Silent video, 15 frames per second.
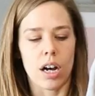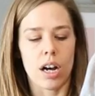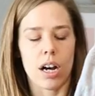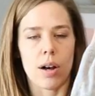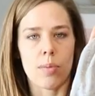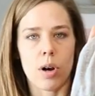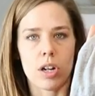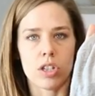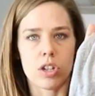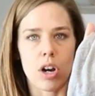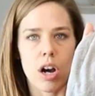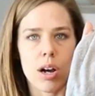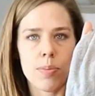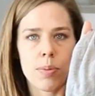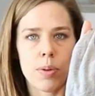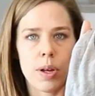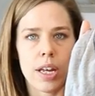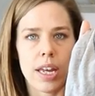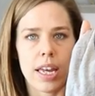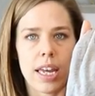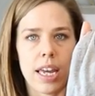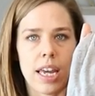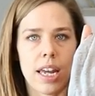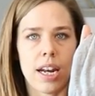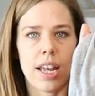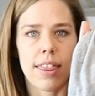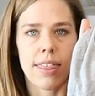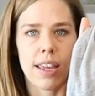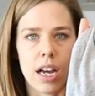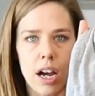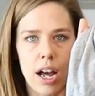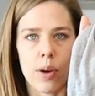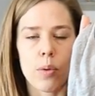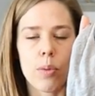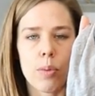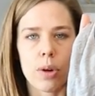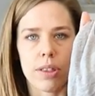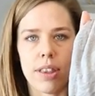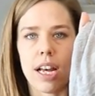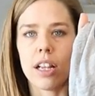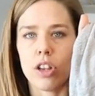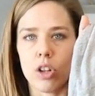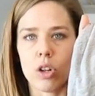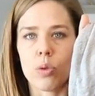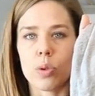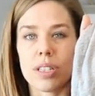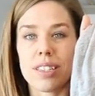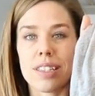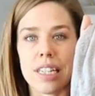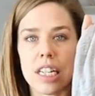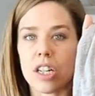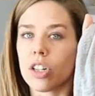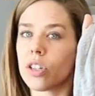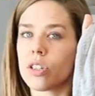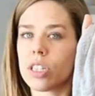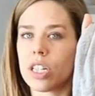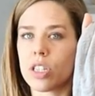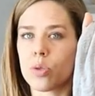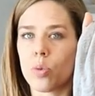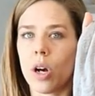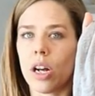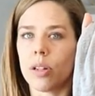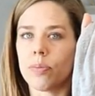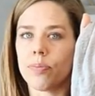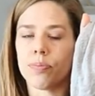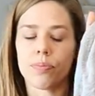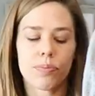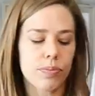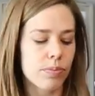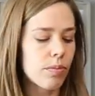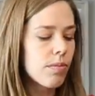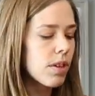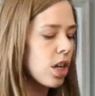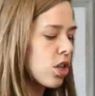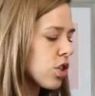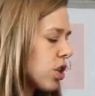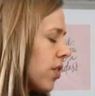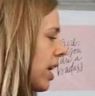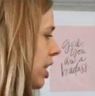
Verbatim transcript: um, on top, and I think I will put that look with sneakers as well so